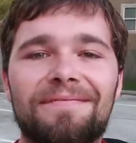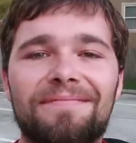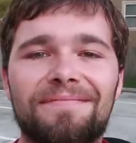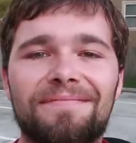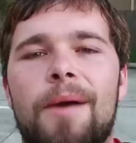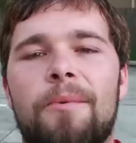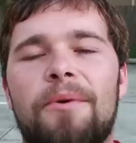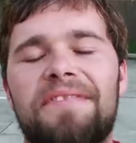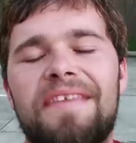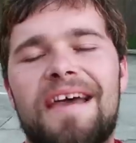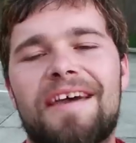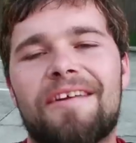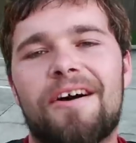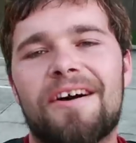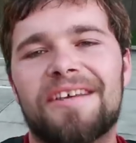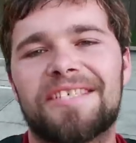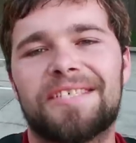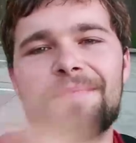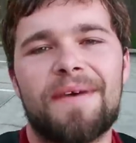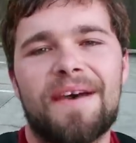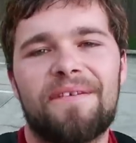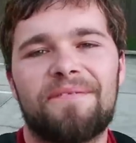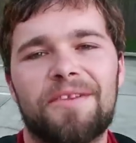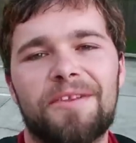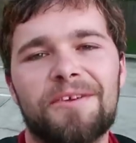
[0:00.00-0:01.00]
And with that
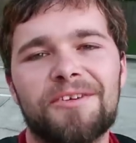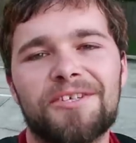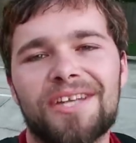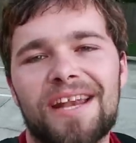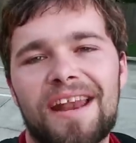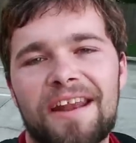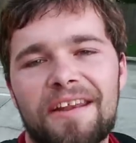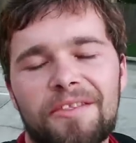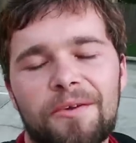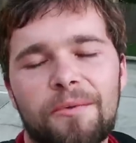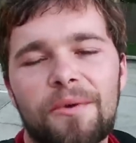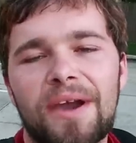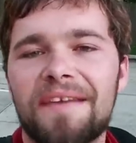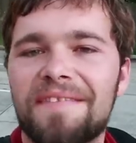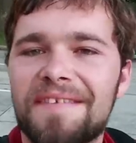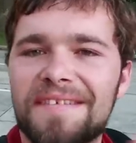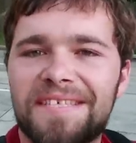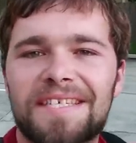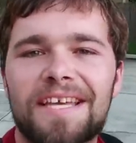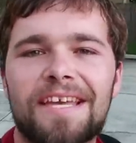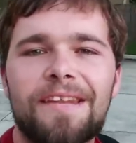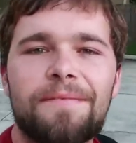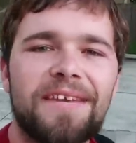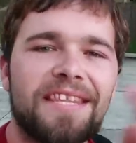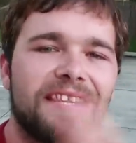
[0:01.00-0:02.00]
awesome evolution out of the way, this
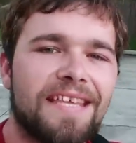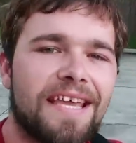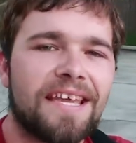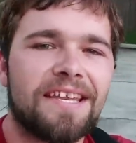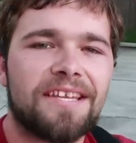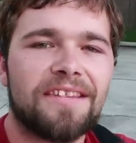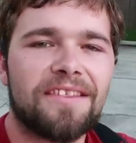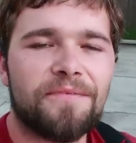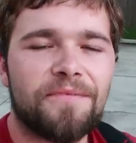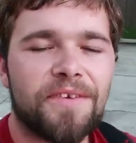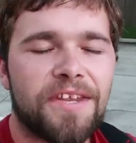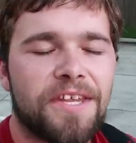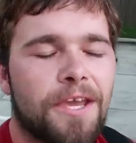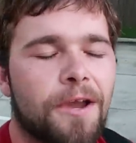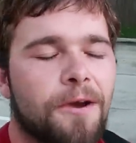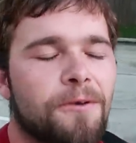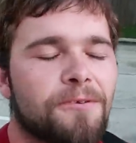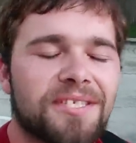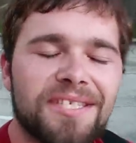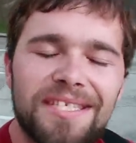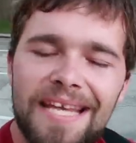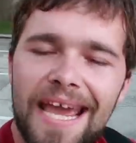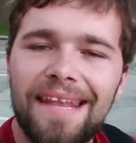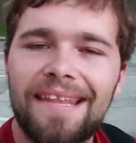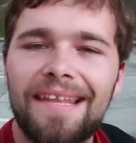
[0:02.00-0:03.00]
is gonna be the end of the video.
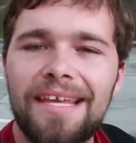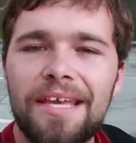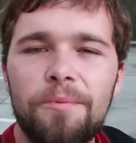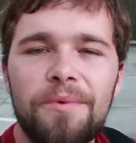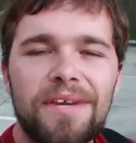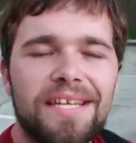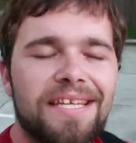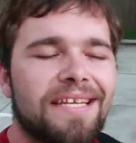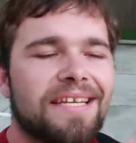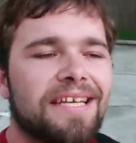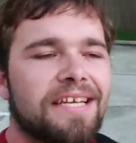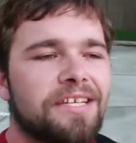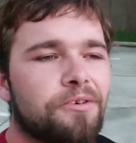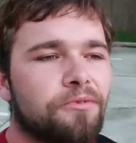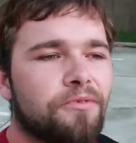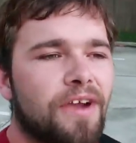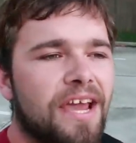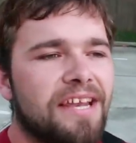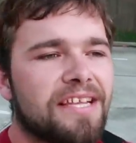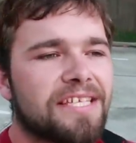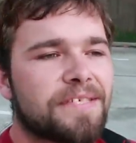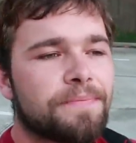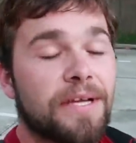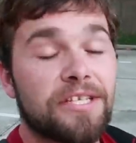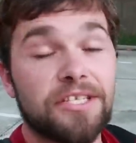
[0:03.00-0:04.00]
Sadly, we didn't get to
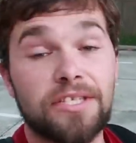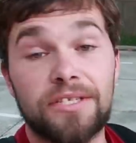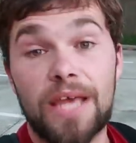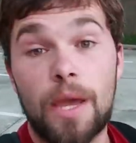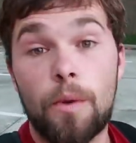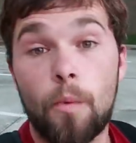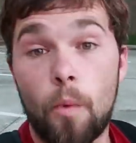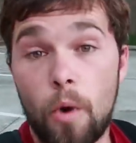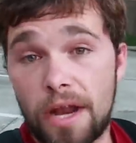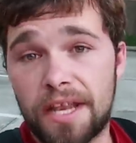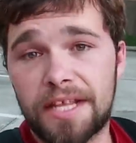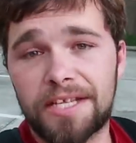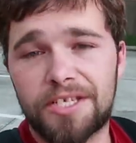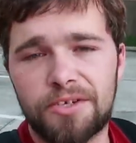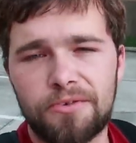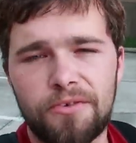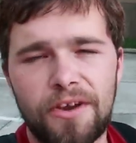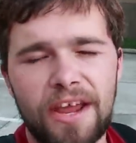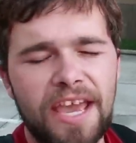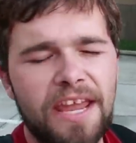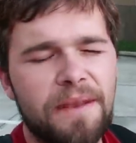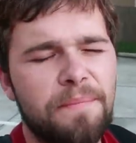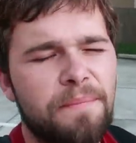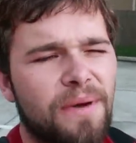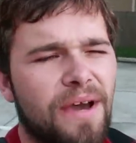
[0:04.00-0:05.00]
rate as much as I wanted to
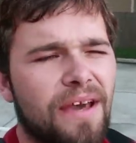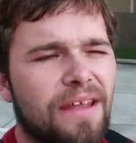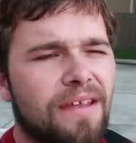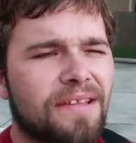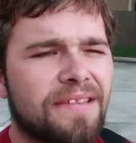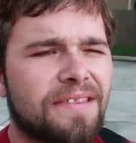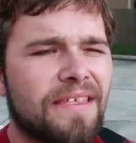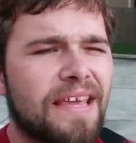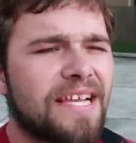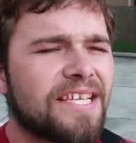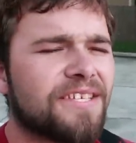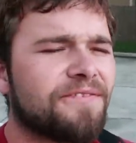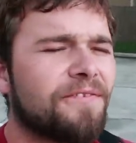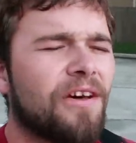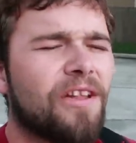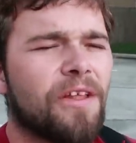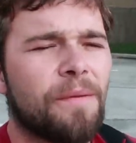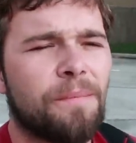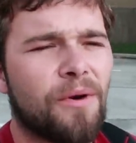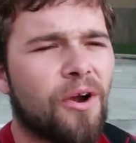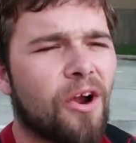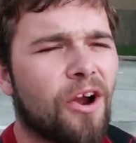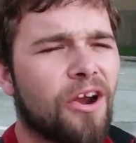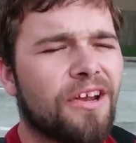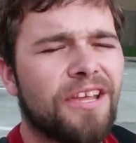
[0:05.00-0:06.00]
raid, but things fell
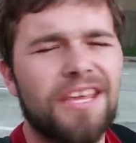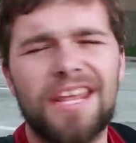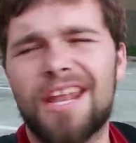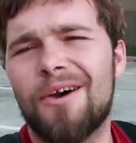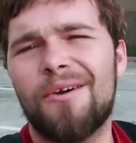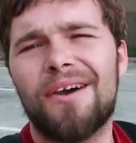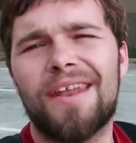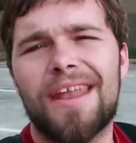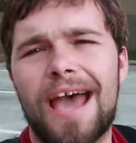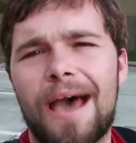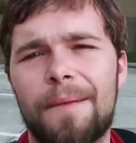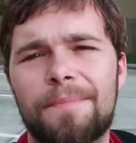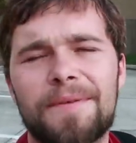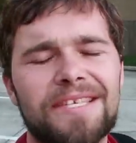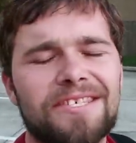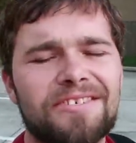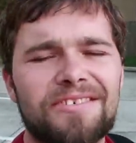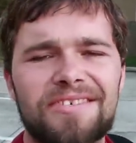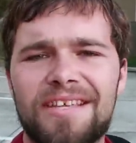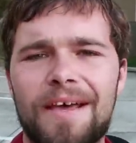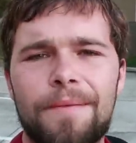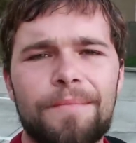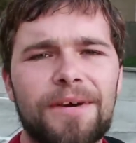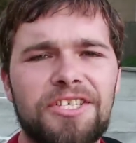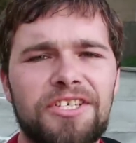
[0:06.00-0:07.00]
apart. You know, it happens.
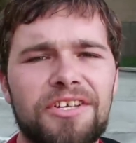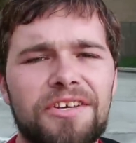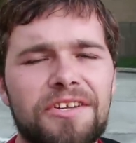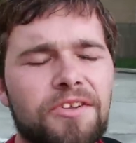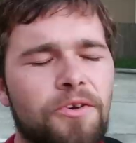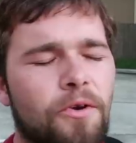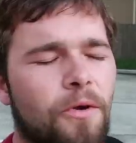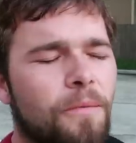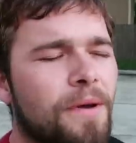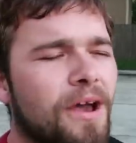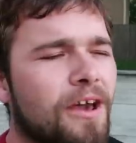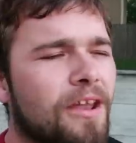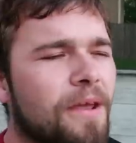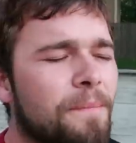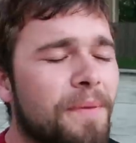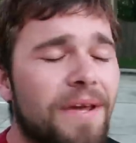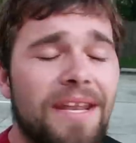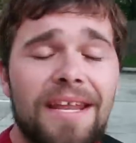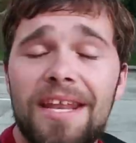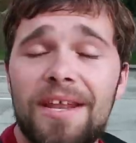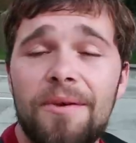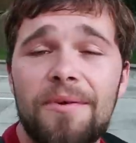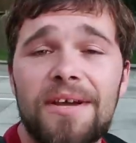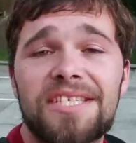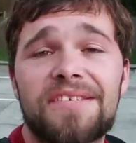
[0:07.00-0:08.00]
There's not much you can do about it. But
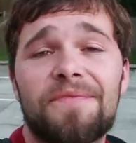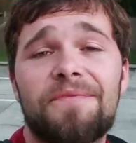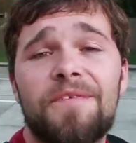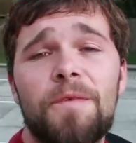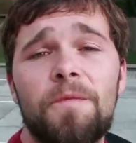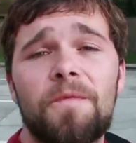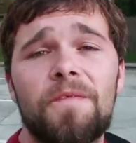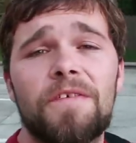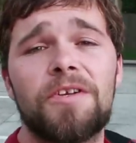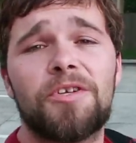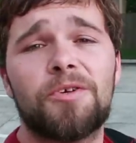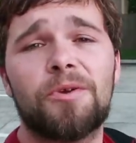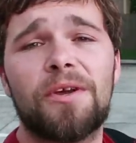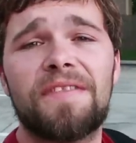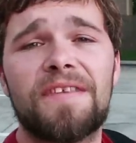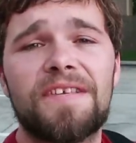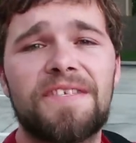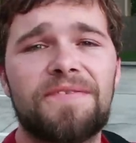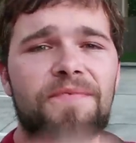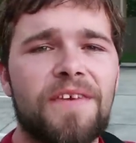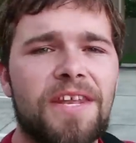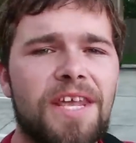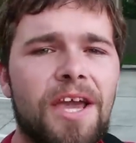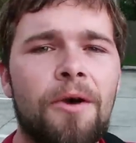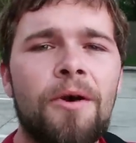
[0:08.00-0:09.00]
anyways, if you've enjoyed
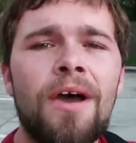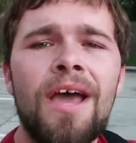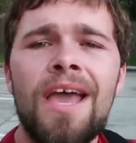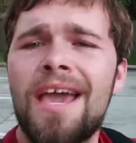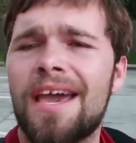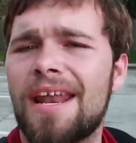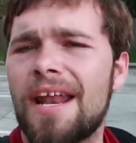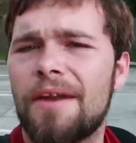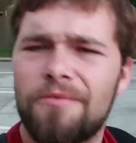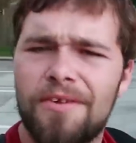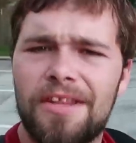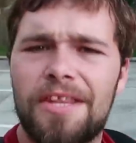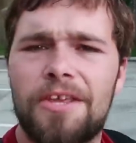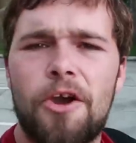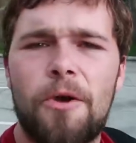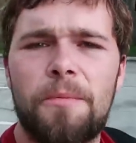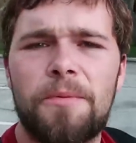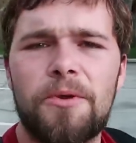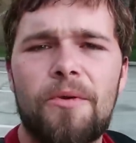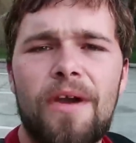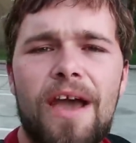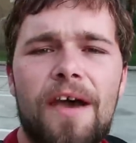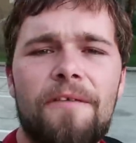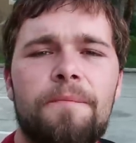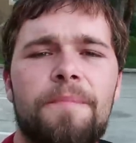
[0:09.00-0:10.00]
this video, and I really hope
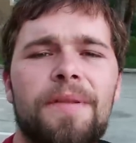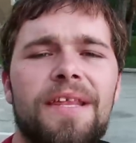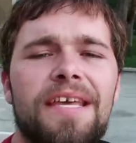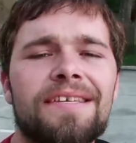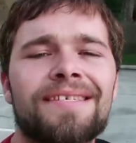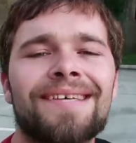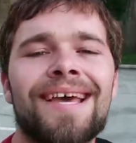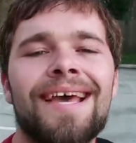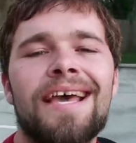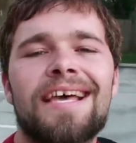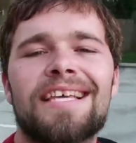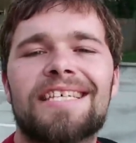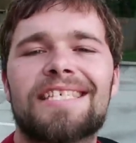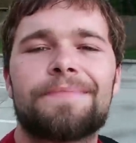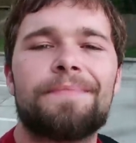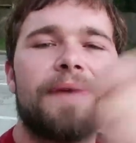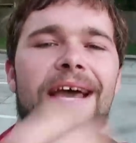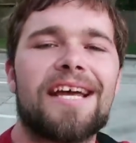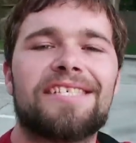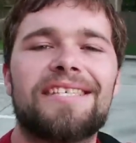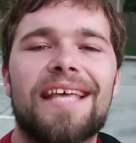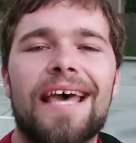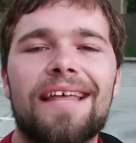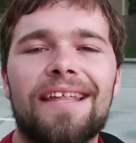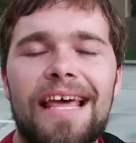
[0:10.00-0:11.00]
you have, please
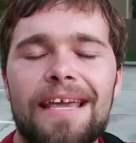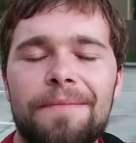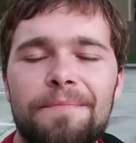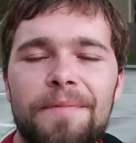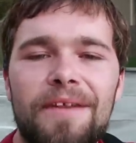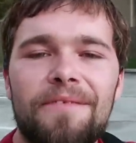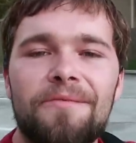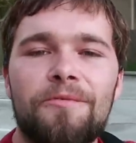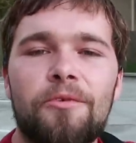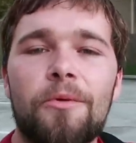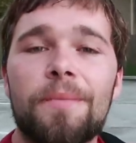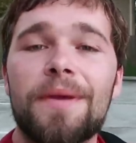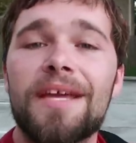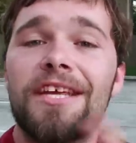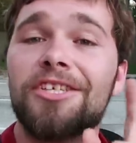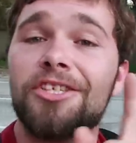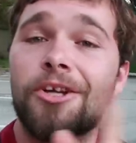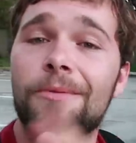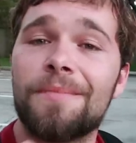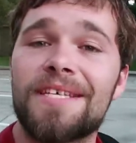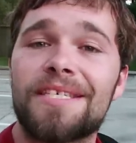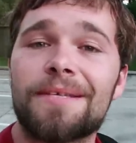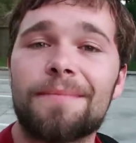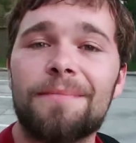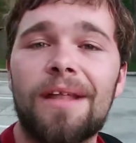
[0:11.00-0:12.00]
smash that like button for me,
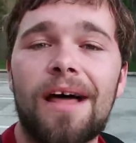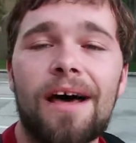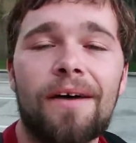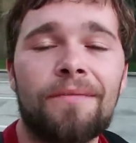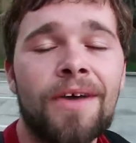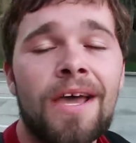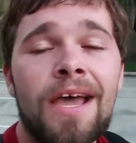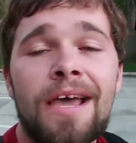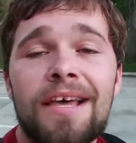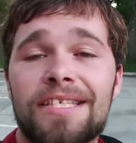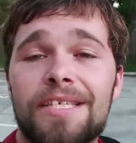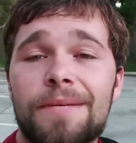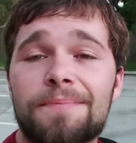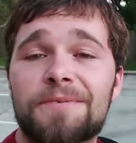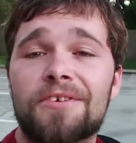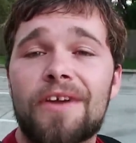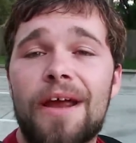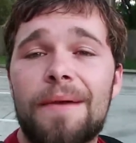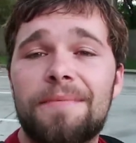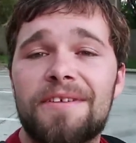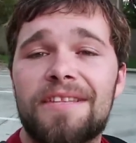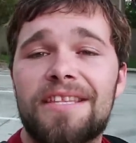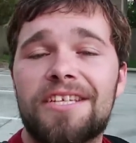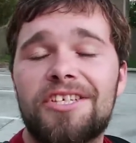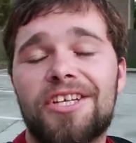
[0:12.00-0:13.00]
show me some love,
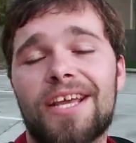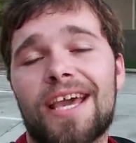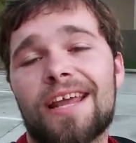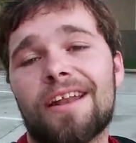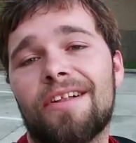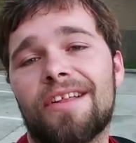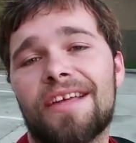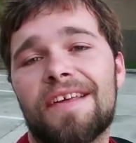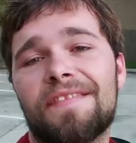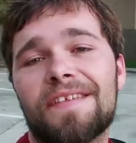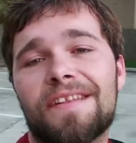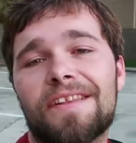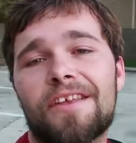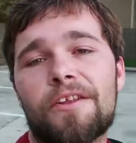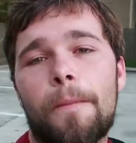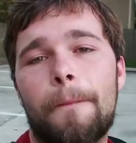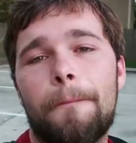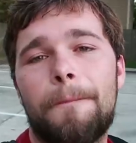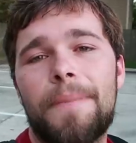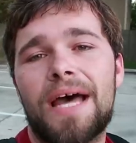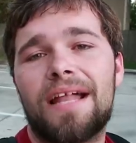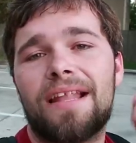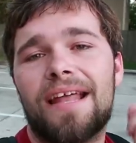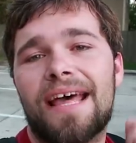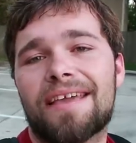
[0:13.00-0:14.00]
subscribe to the channel, hit the little
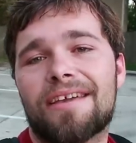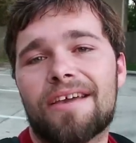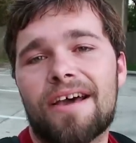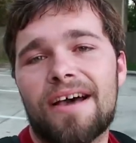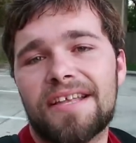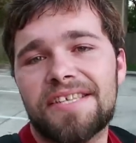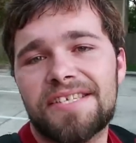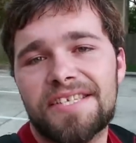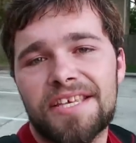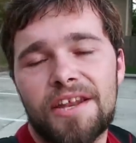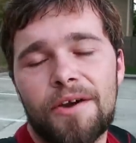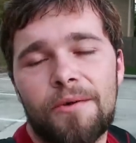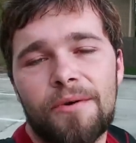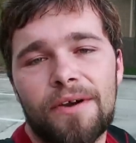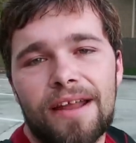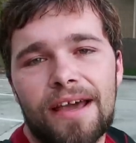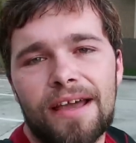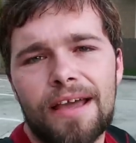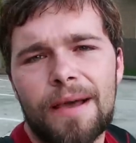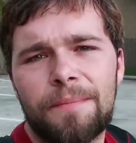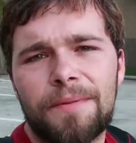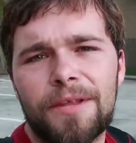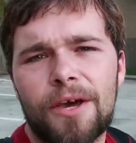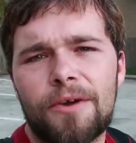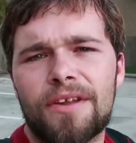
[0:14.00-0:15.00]
bell icon so you know when
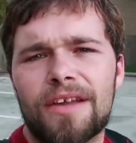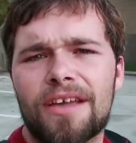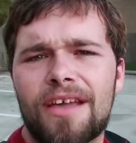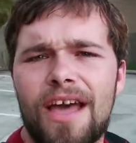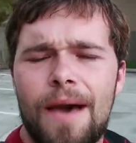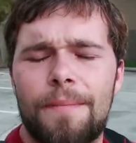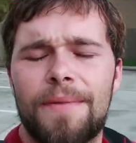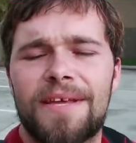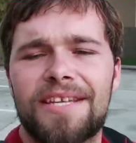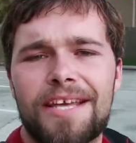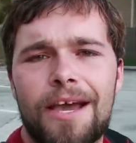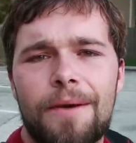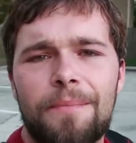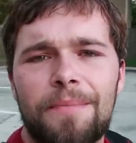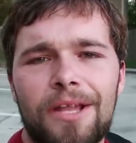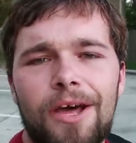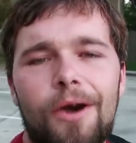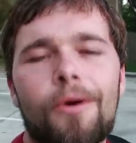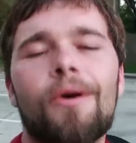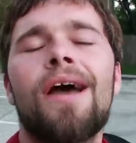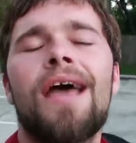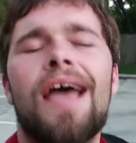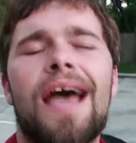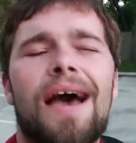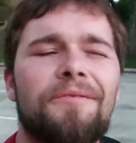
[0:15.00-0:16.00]
I upload, and comment down below.